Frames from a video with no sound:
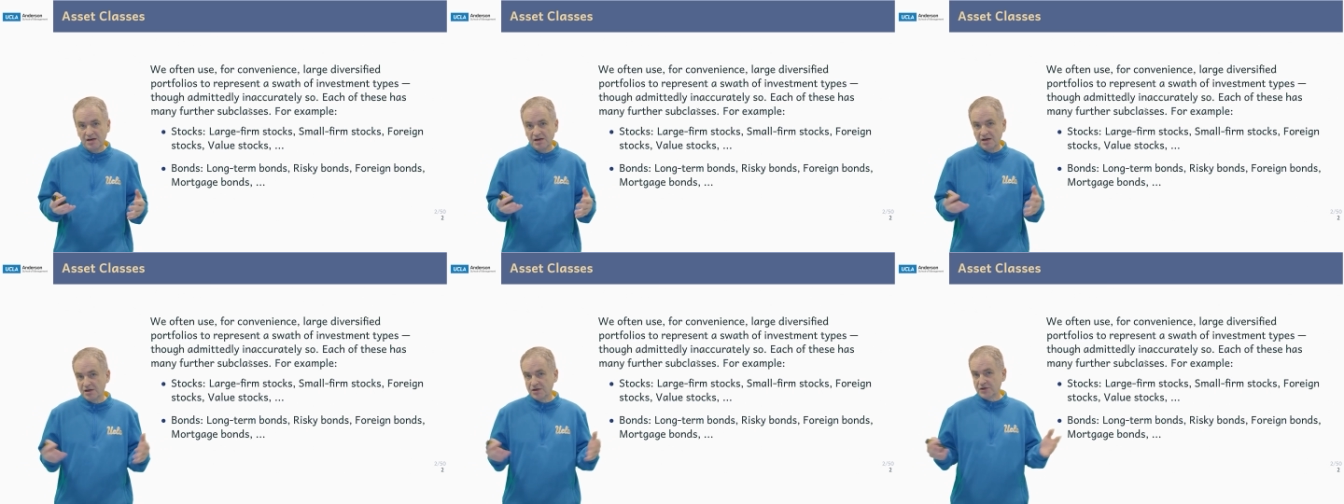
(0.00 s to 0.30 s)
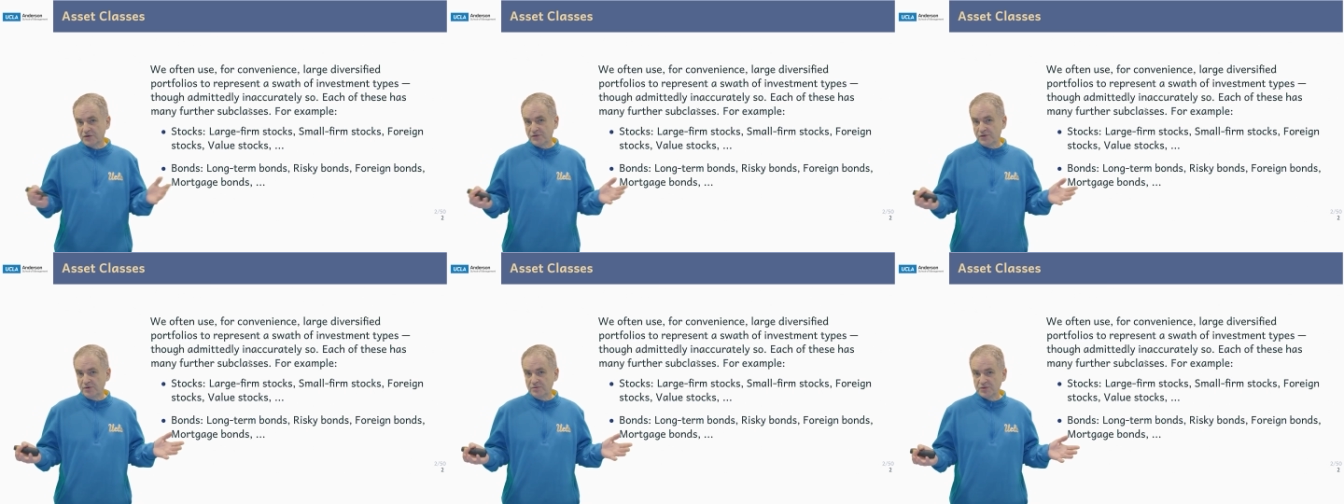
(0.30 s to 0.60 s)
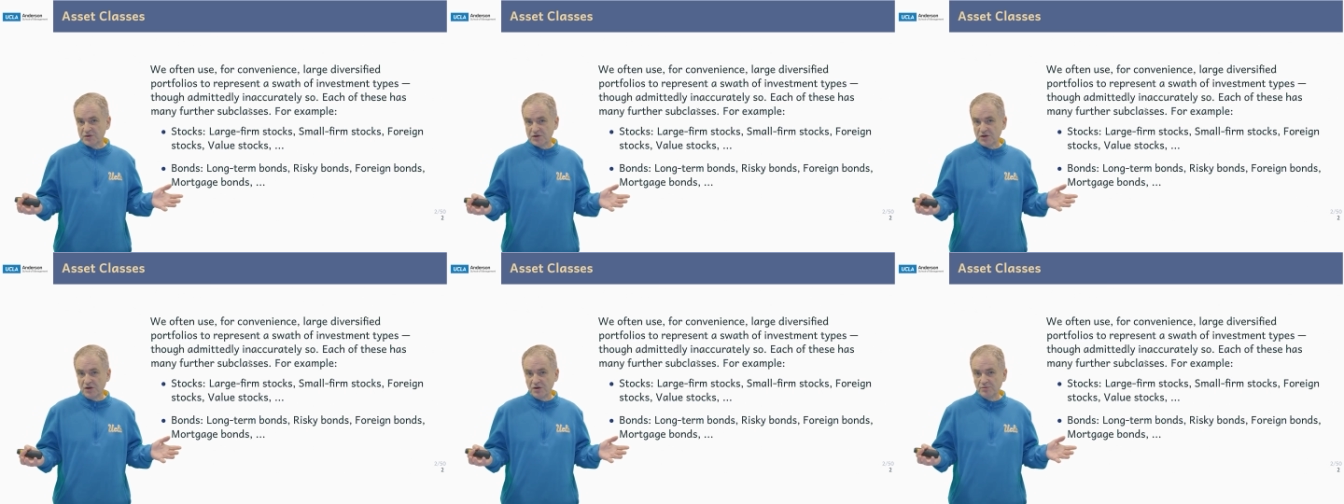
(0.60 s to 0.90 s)
large firm
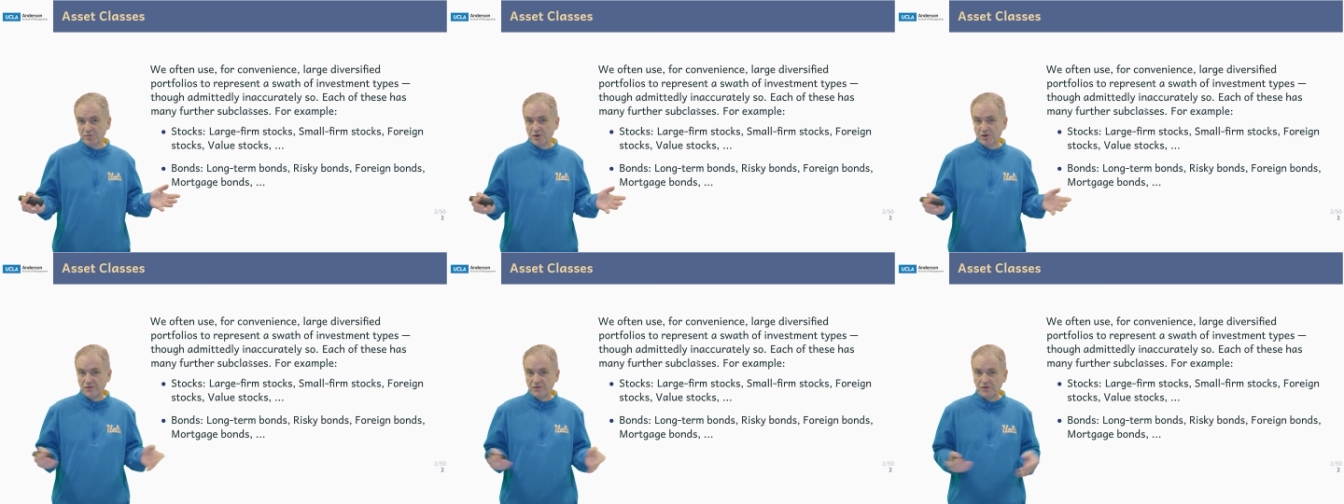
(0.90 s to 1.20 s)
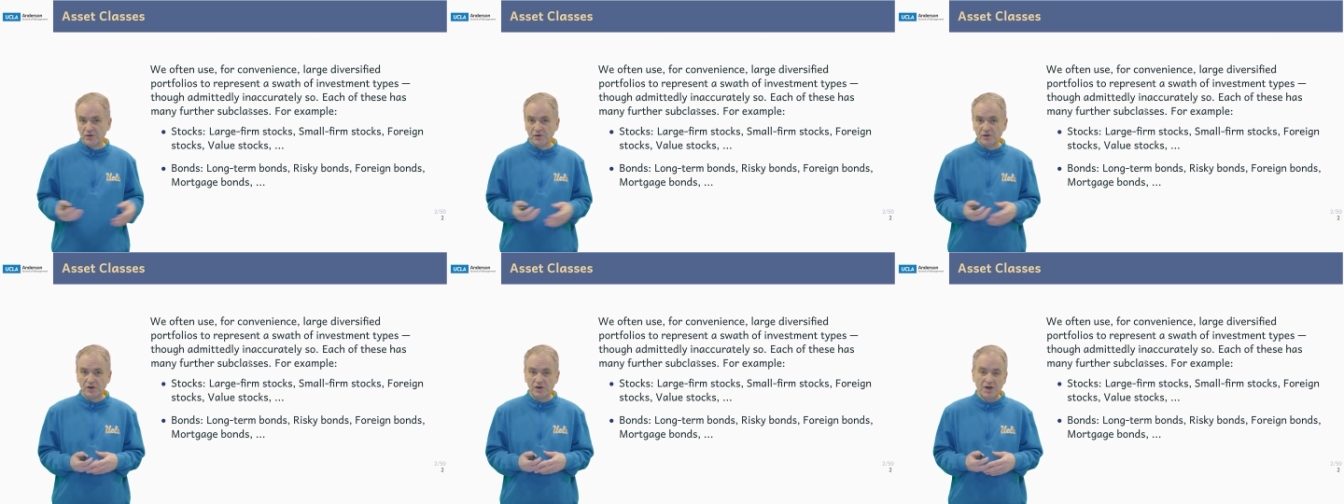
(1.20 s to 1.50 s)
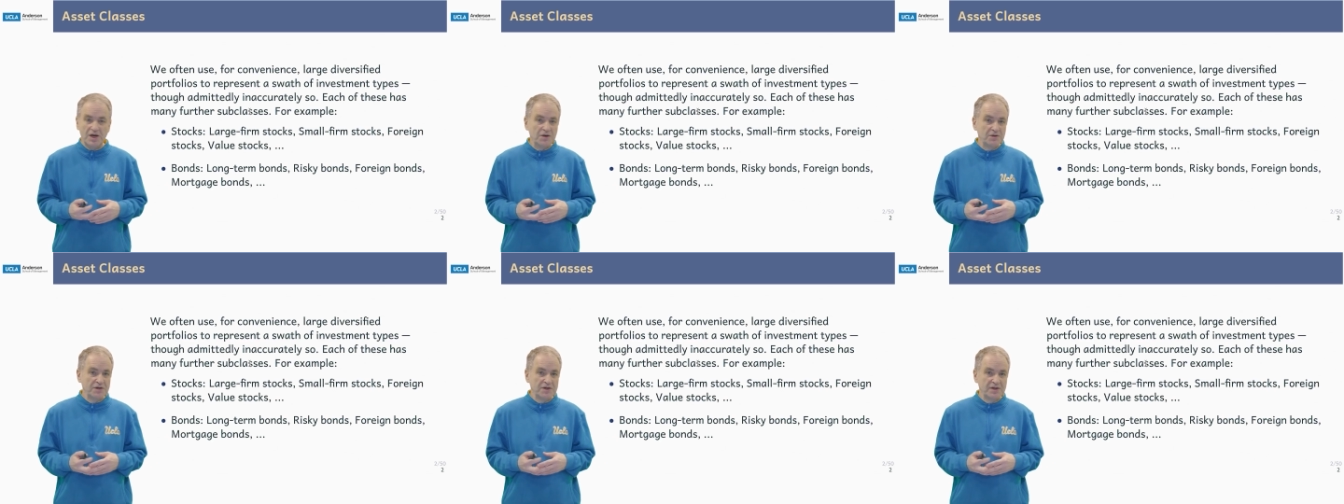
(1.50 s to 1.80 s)
stock portfolio.
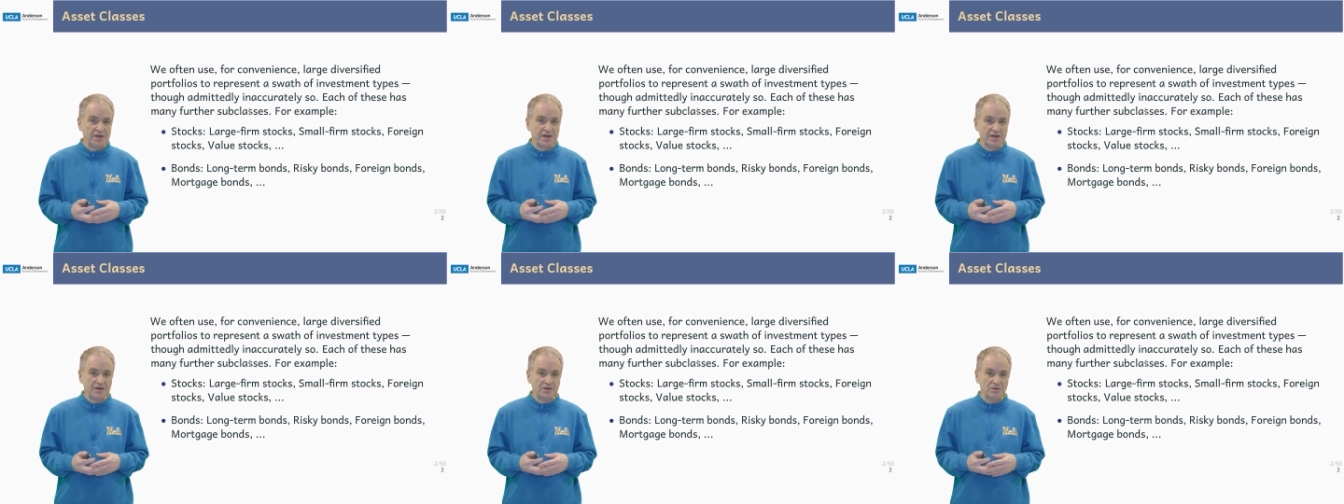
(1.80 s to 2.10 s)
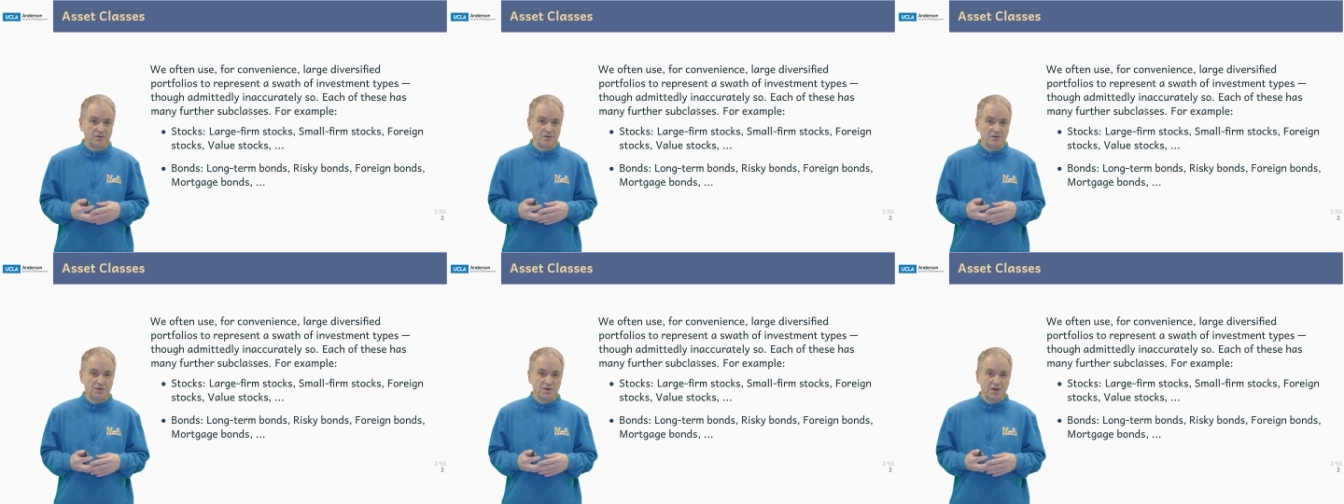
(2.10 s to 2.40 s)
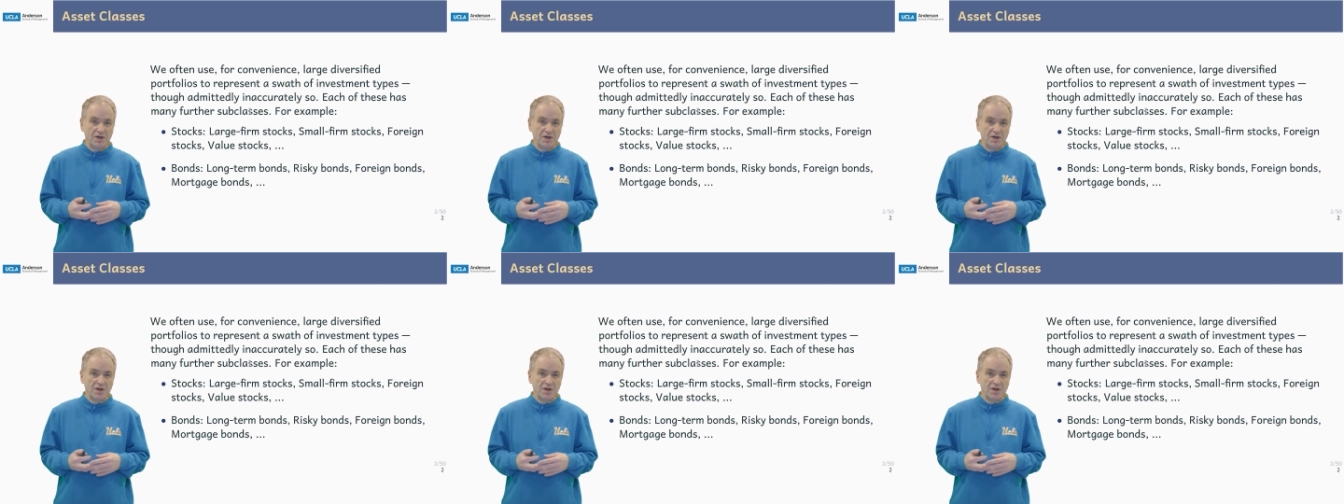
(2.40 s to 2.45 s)
How did that do?